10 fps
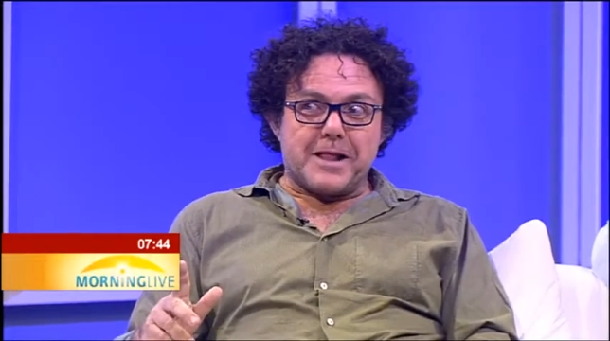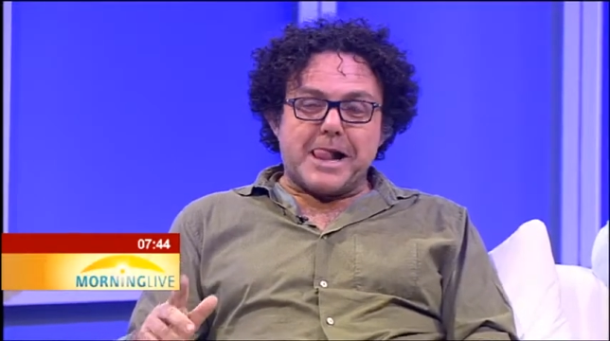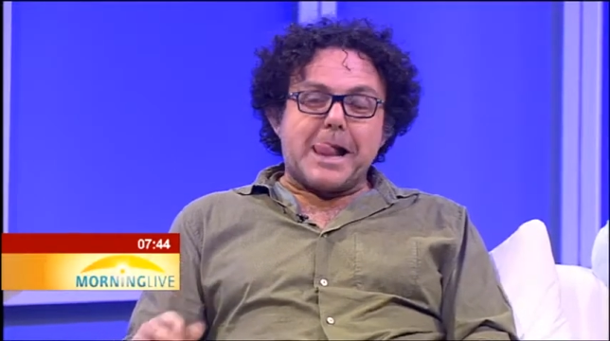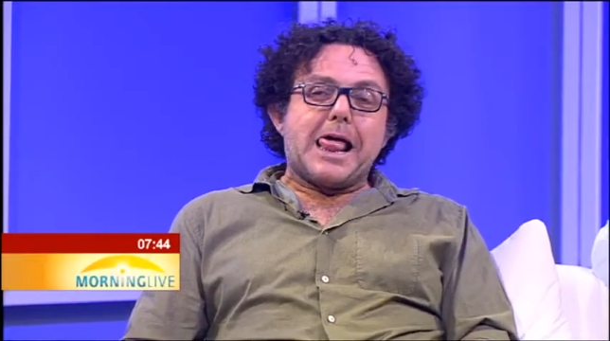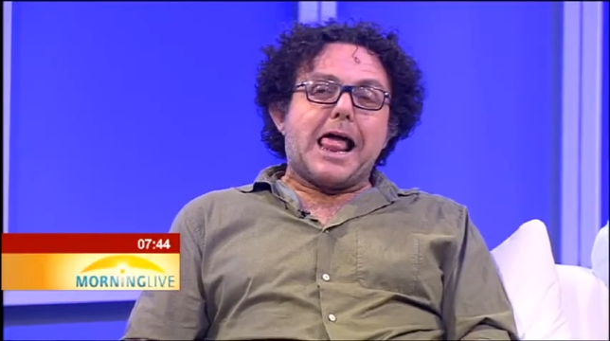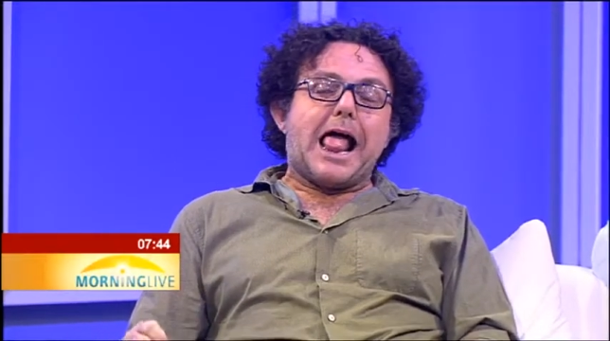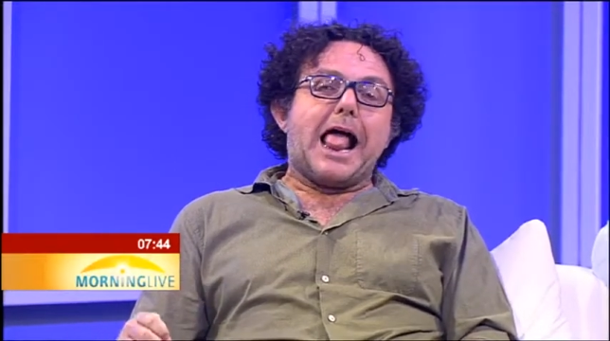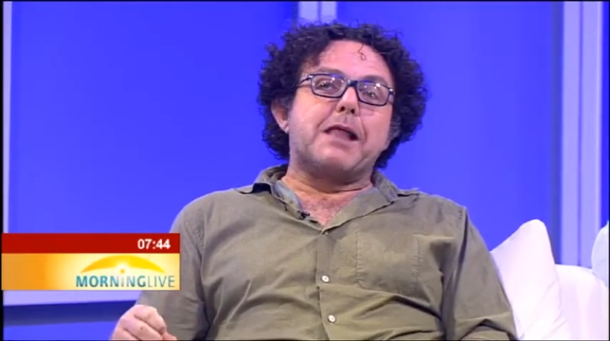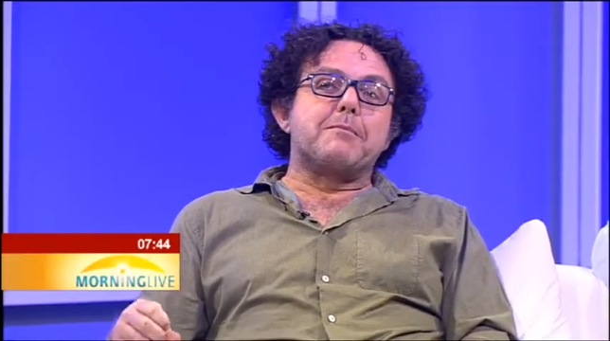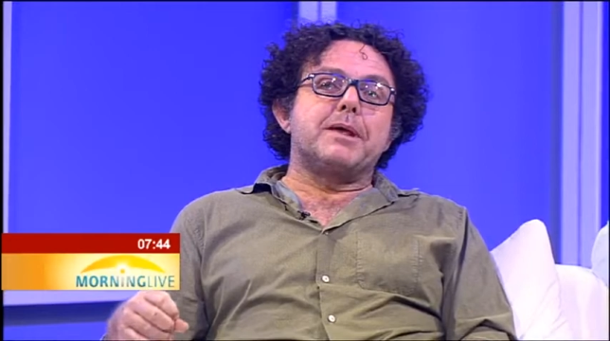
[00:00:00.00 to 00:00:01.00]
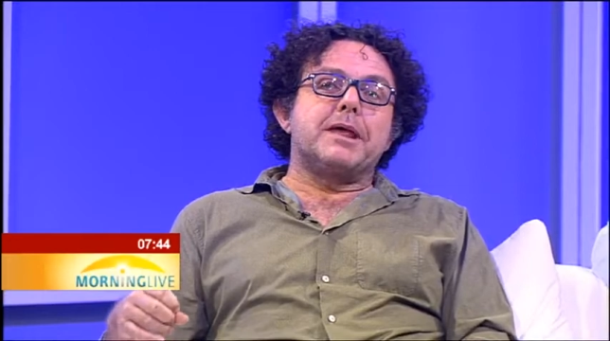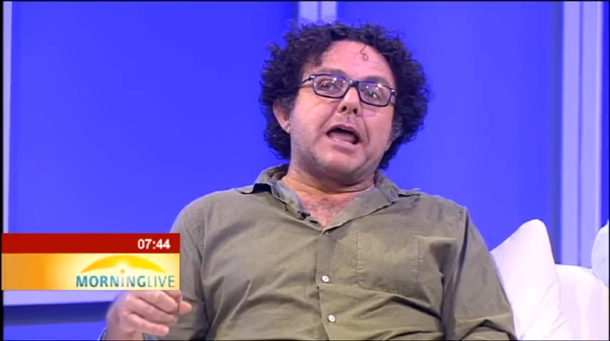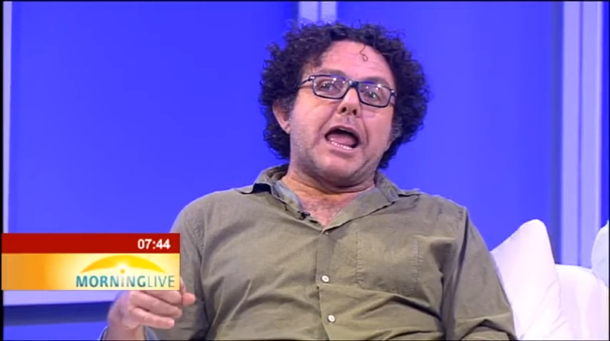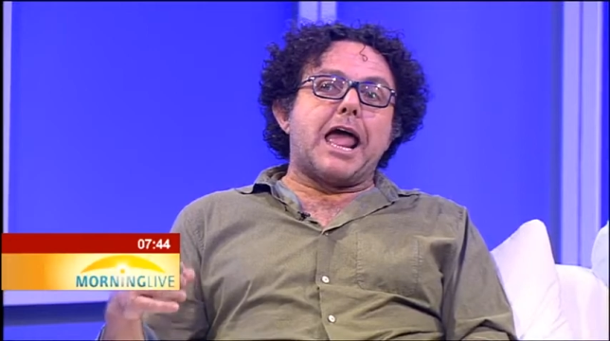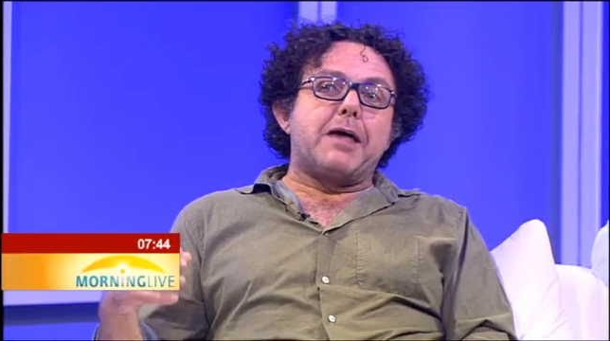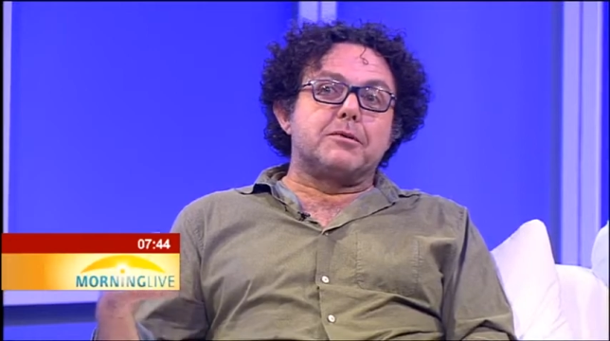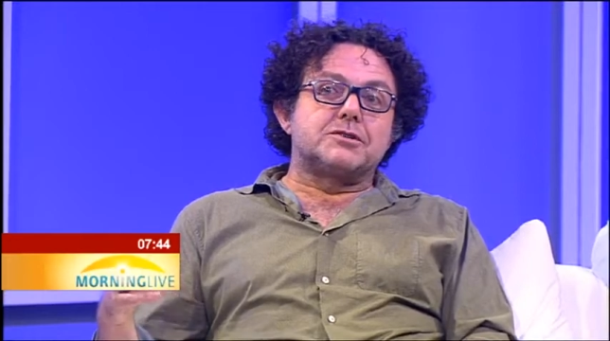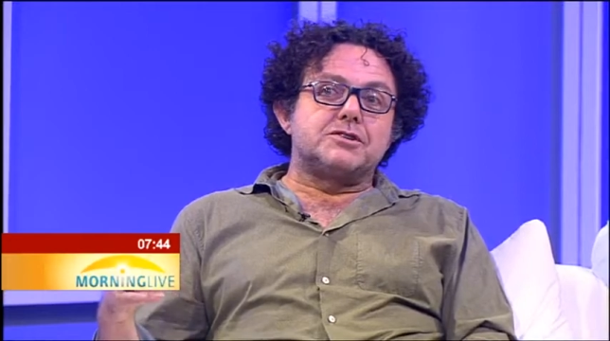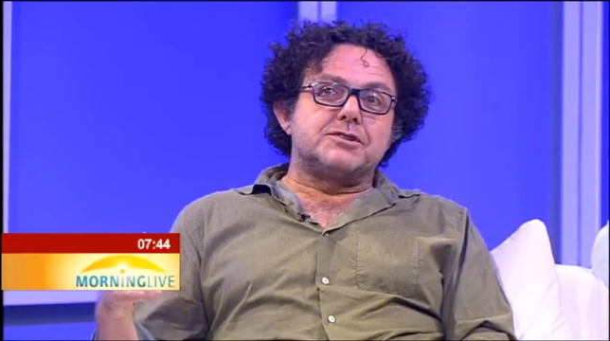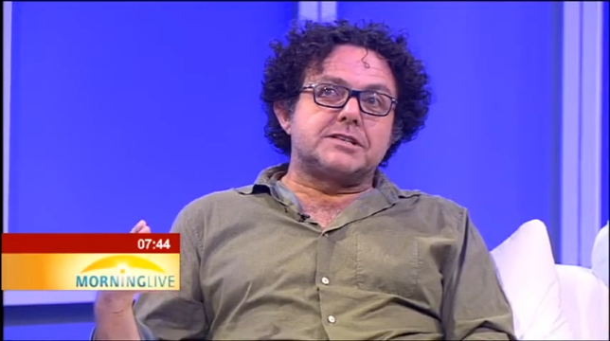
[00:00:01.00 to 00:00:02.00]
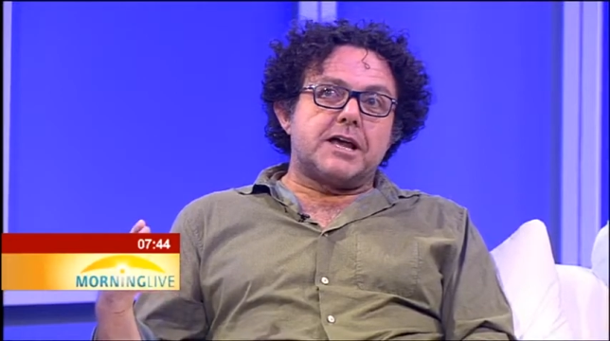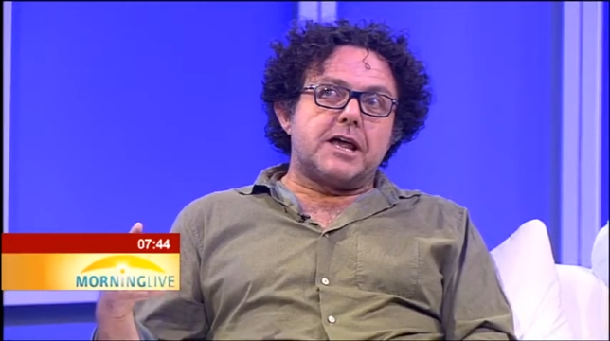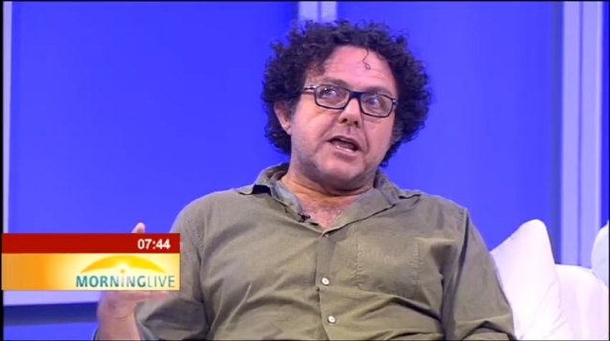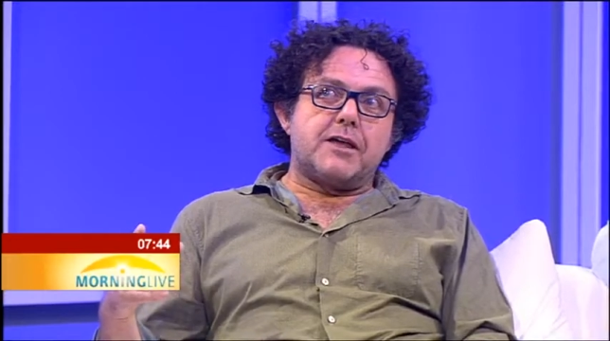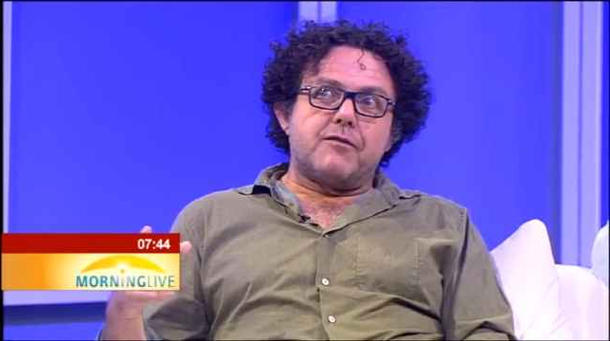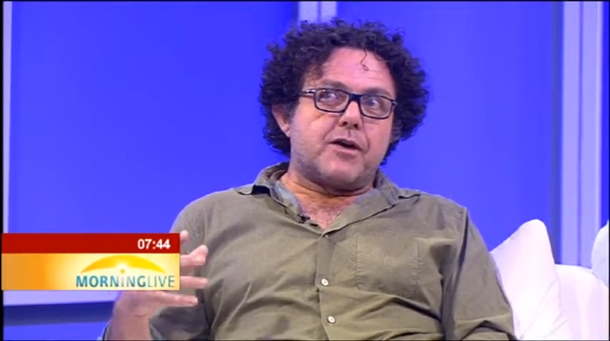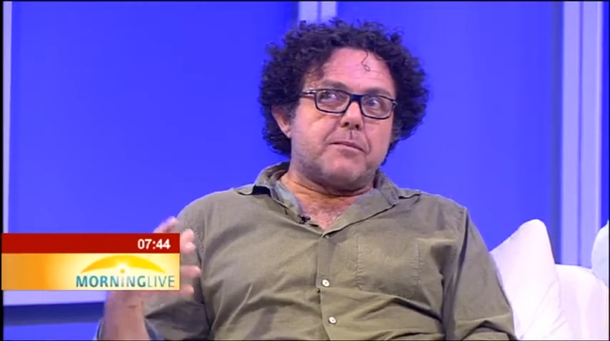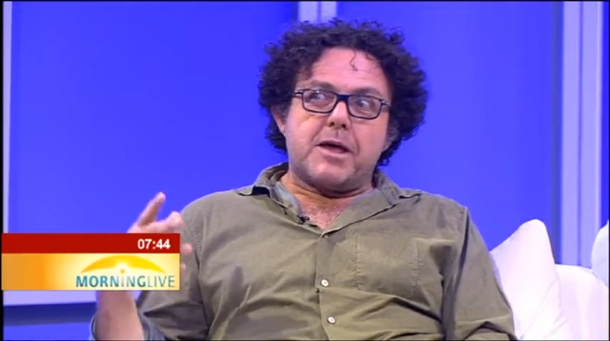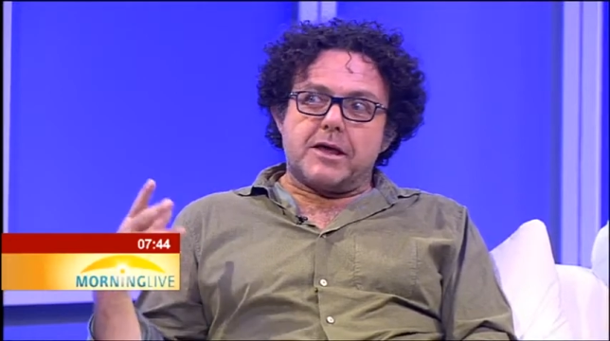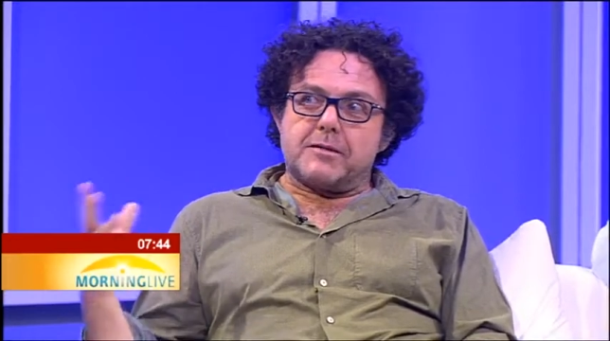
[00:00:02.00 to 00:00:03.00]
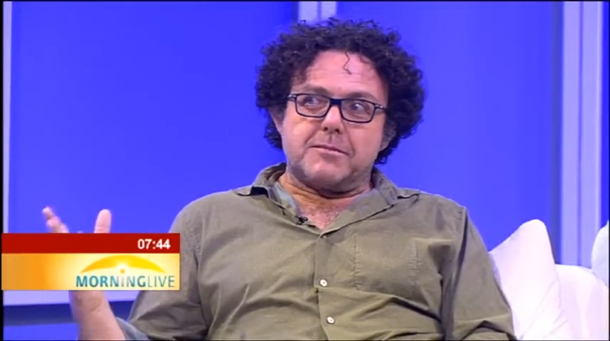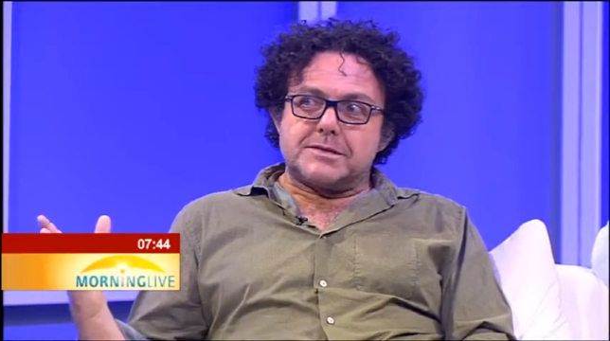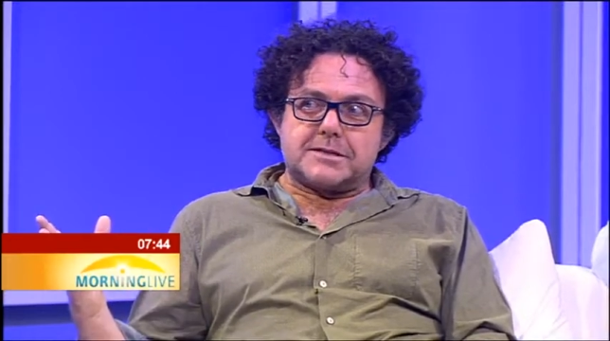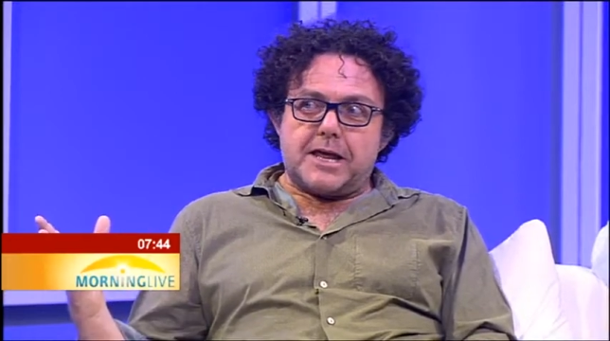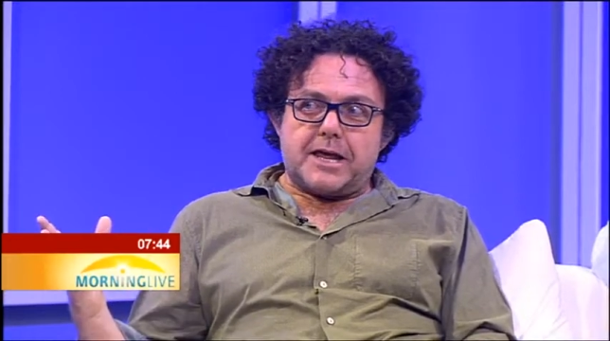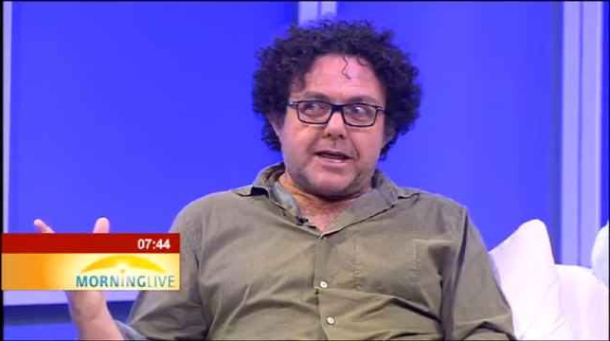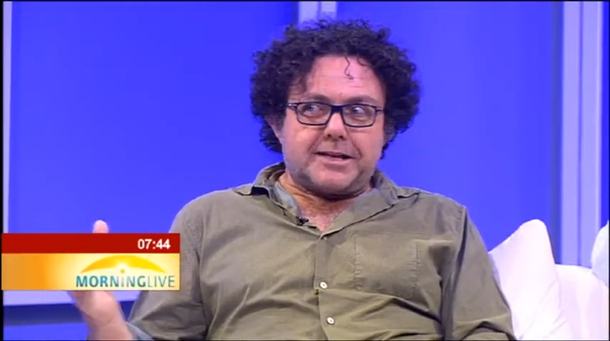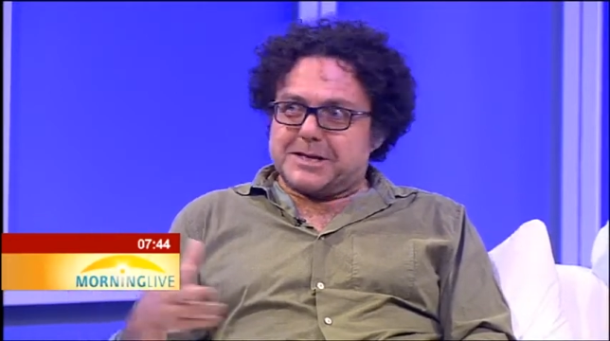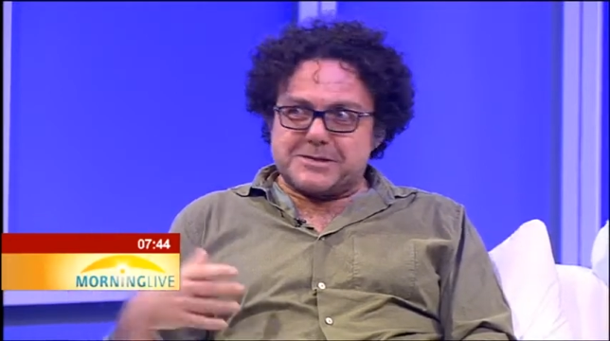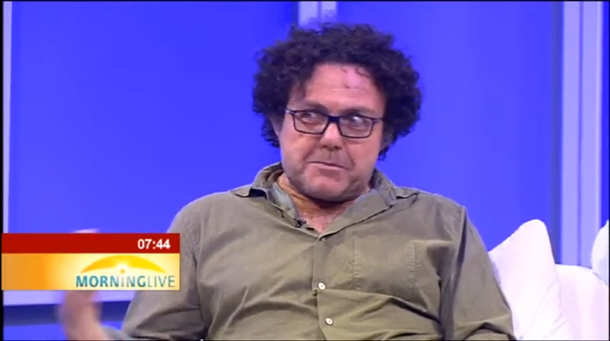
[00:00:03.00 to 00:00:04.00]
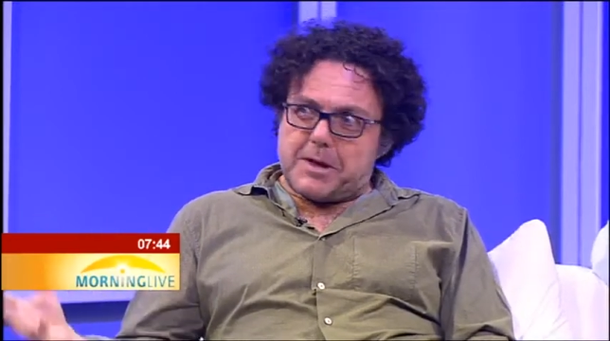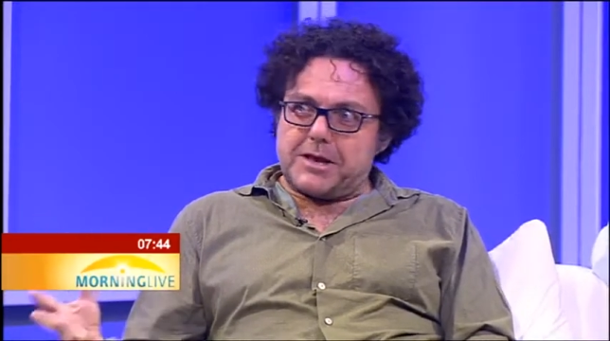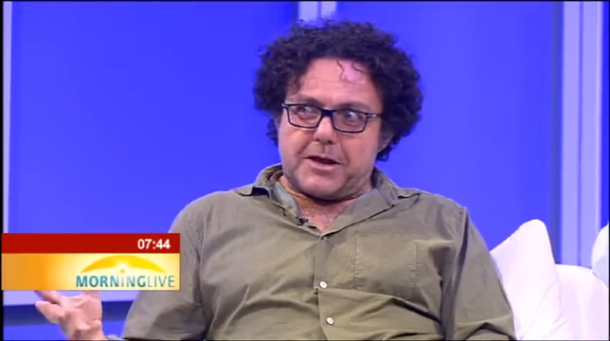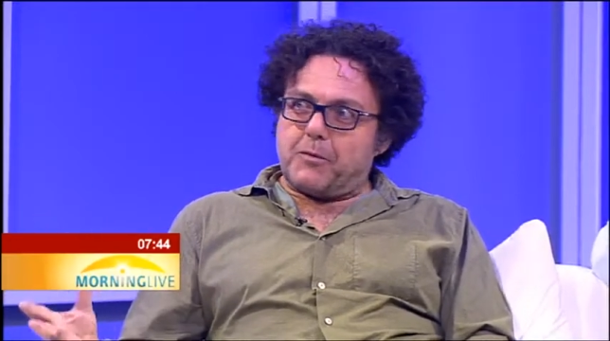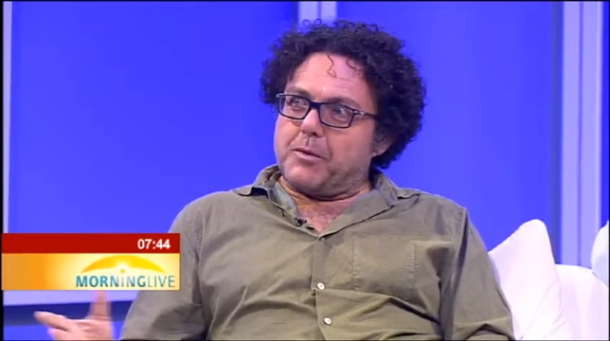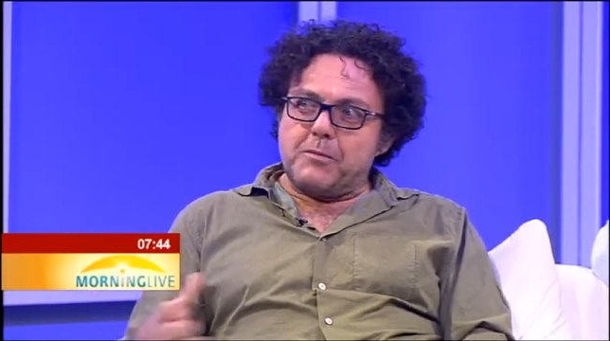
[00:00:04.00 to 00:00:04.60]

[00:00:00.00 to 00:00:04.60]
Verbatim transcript: Yeah. Mm and being able to say, if I make a mistake, it doesn't matter.